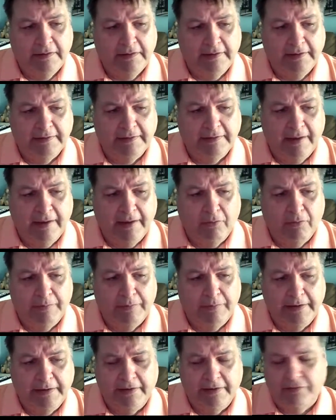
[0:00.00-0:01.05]
and that will
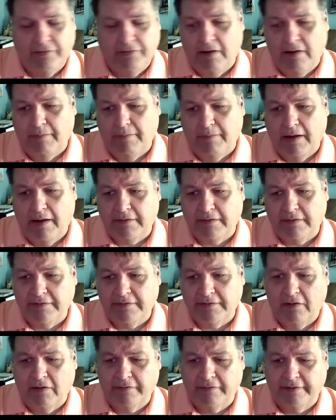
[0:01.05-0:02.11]
be in a
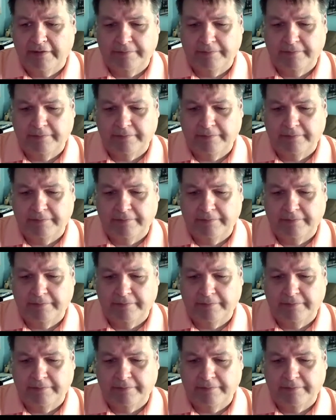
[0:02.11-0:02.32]
Dropbox also.